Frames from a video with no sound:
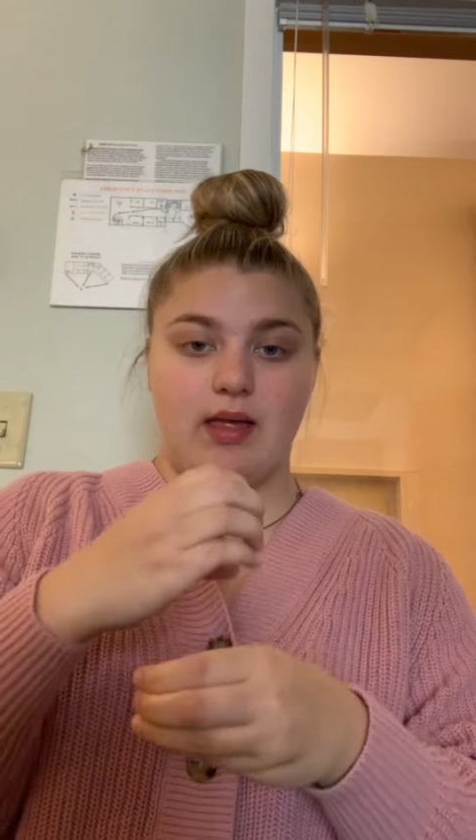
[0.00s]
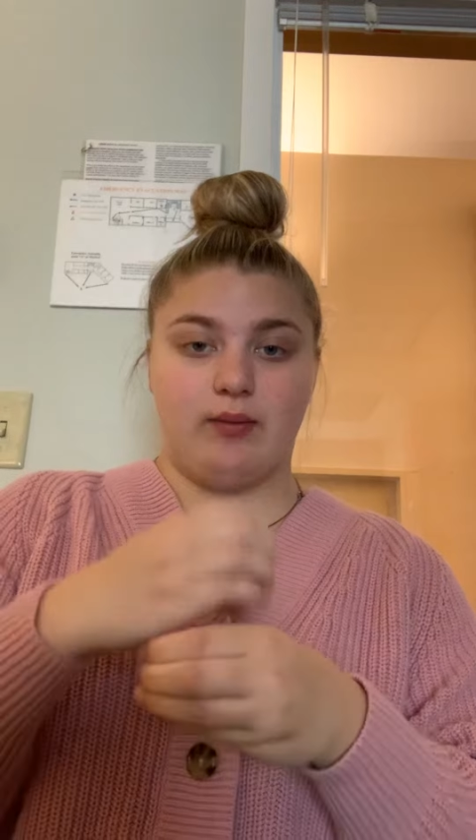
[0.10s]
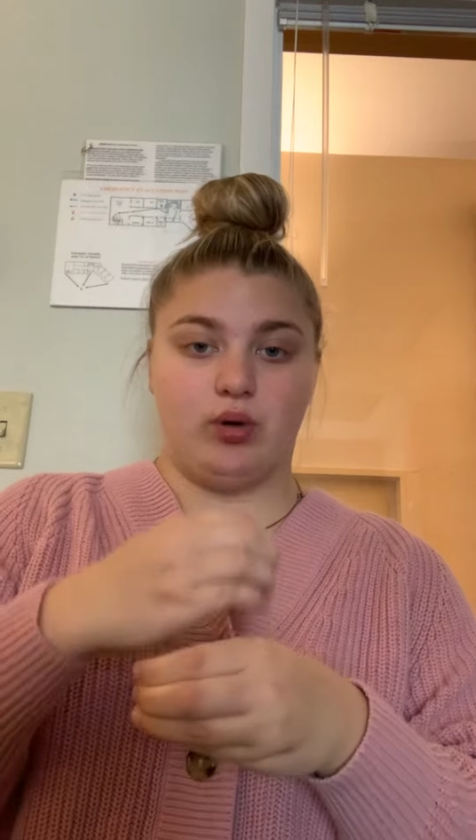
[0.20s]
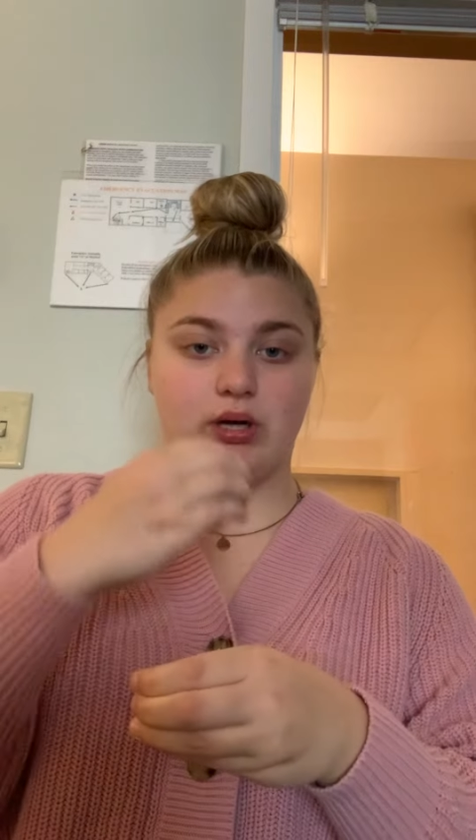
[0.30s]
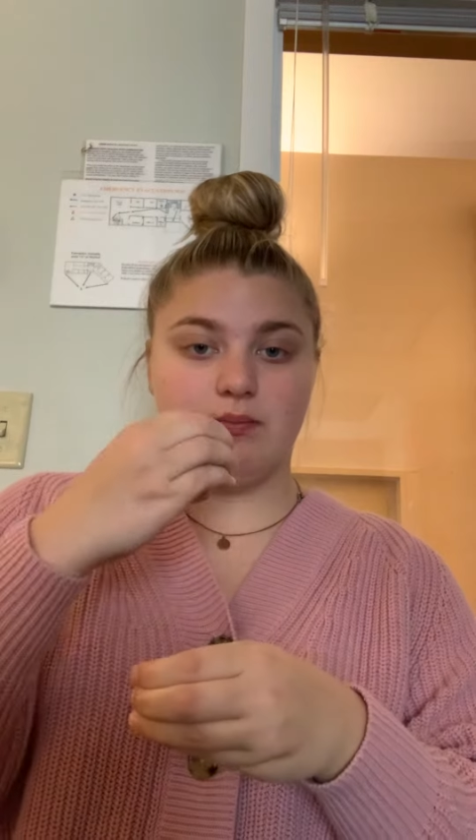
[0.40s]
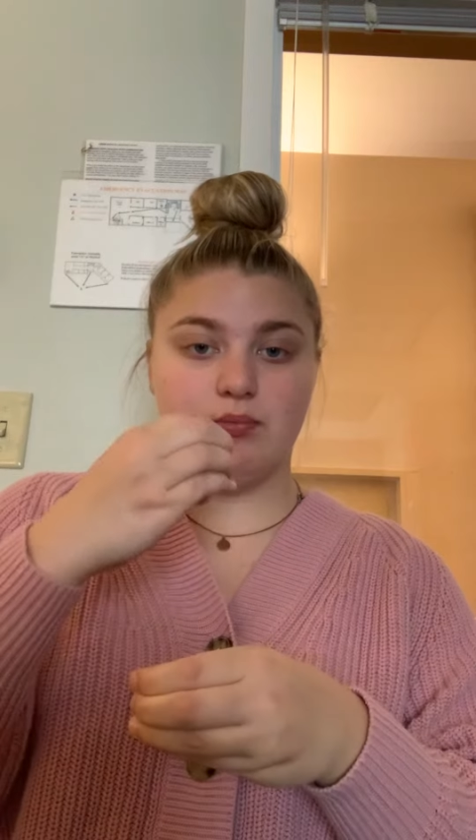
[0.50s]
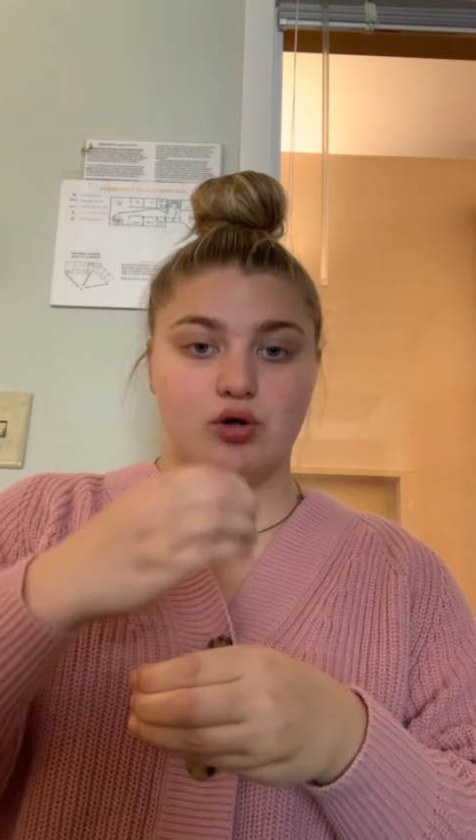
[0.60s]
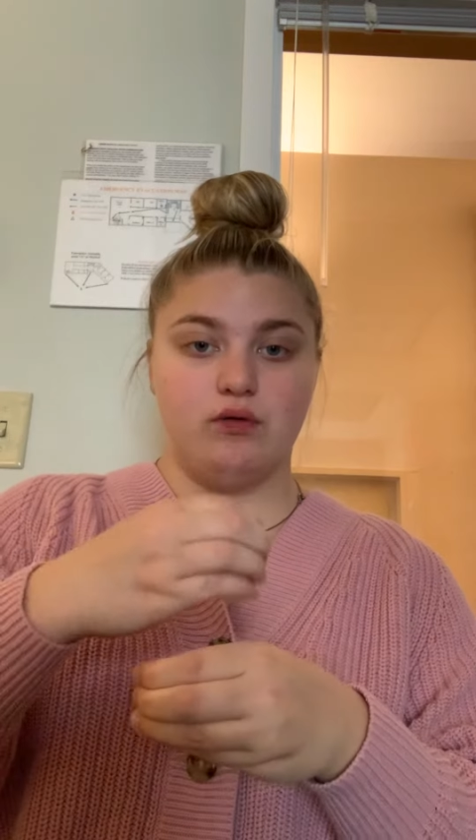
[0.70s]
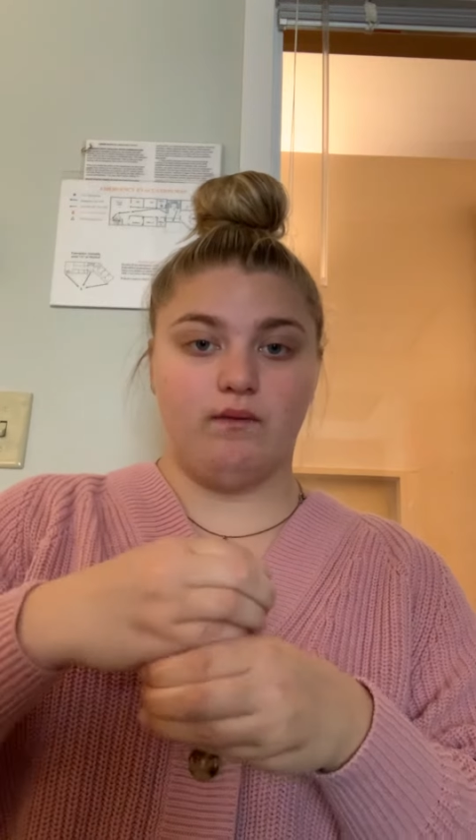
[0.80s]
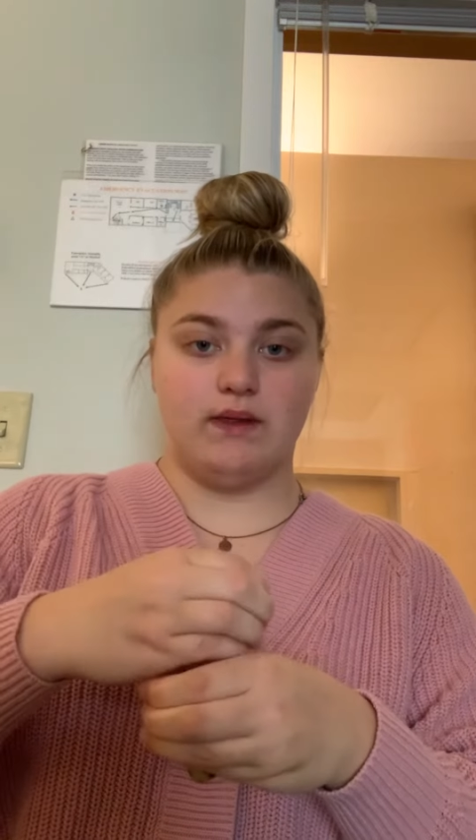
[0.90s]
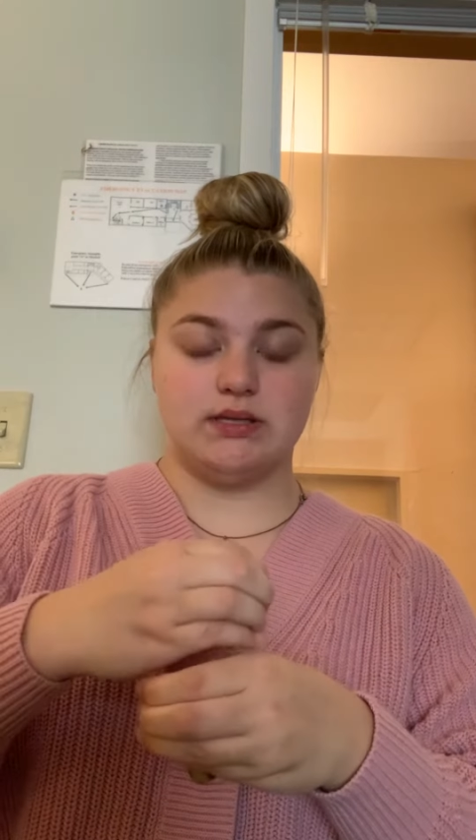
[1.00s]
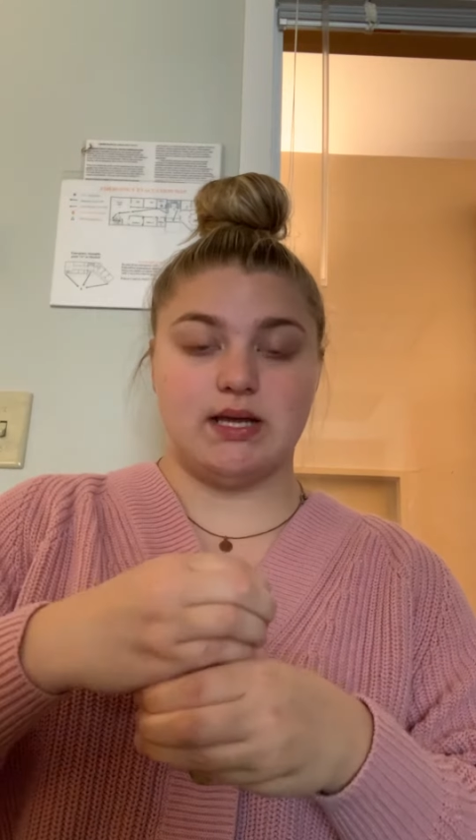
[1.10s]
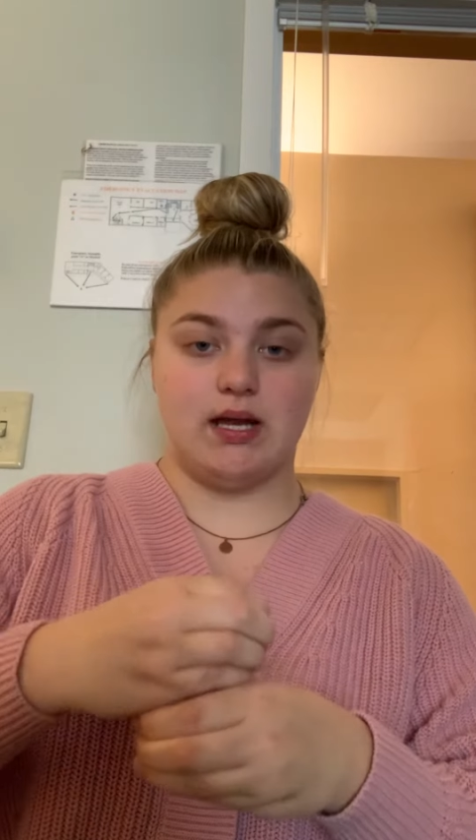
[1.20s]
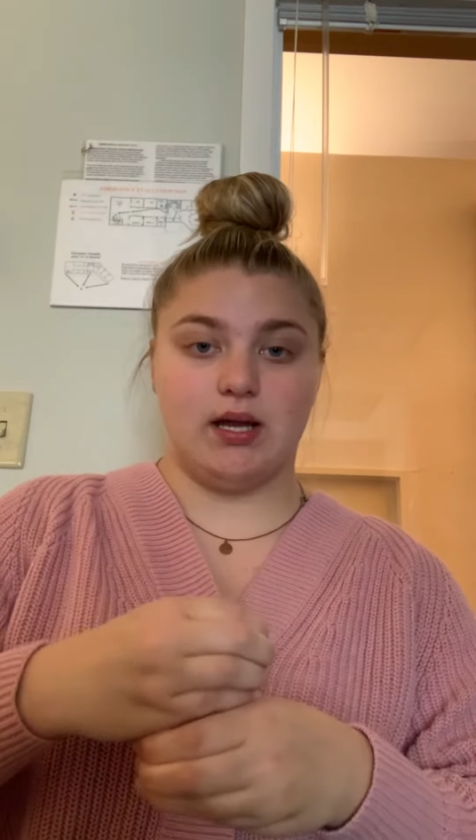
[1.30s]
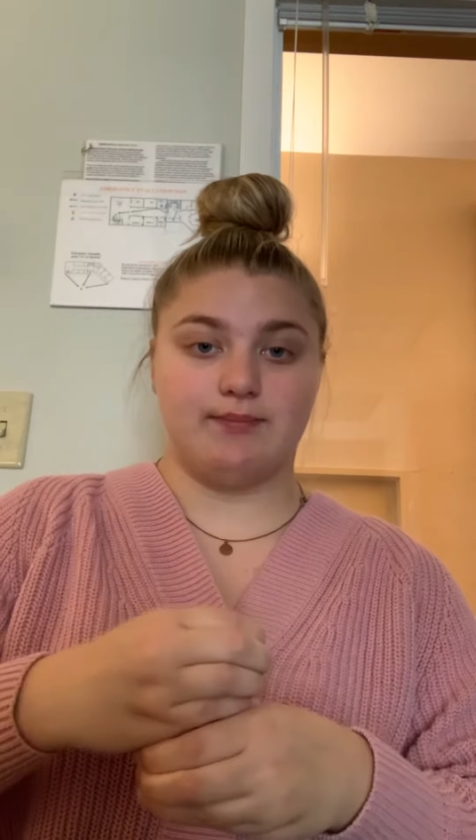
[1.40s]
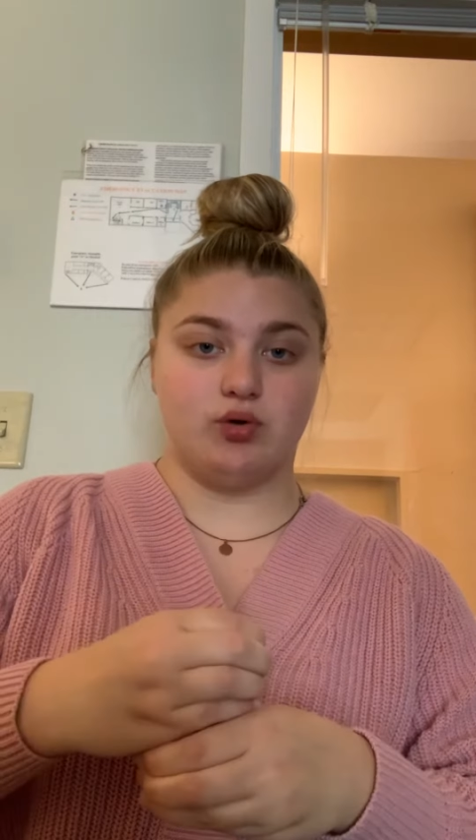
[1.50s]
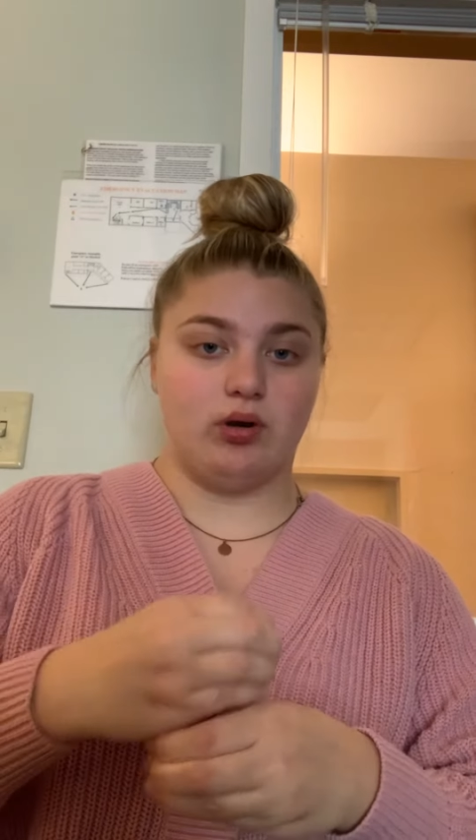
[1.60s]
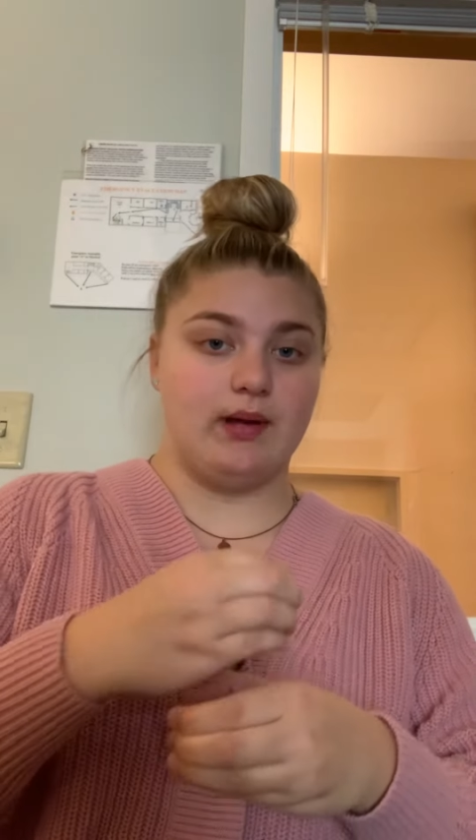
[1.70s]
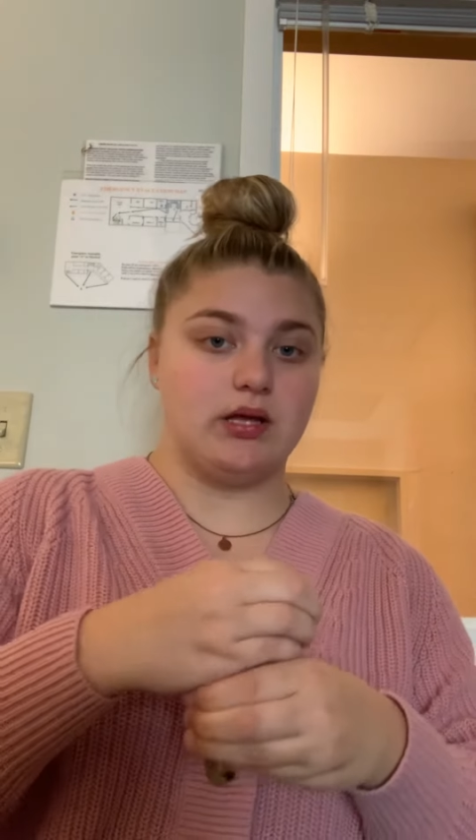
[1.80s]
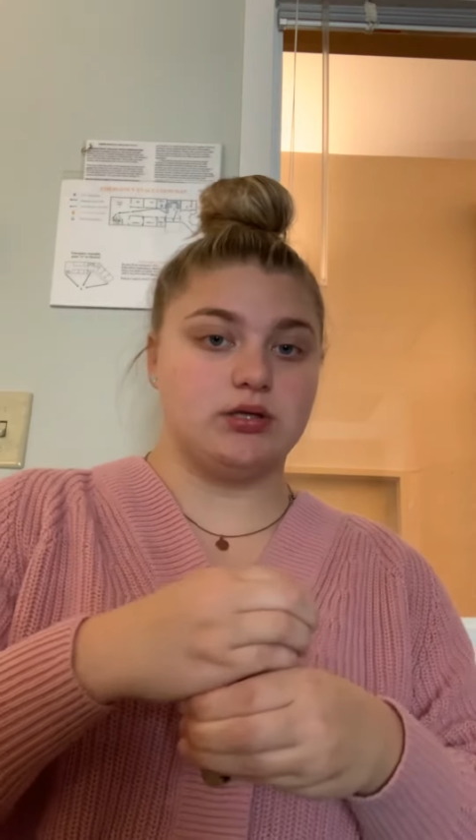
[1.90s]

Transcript: and then we're going to move this hand up to our mouth.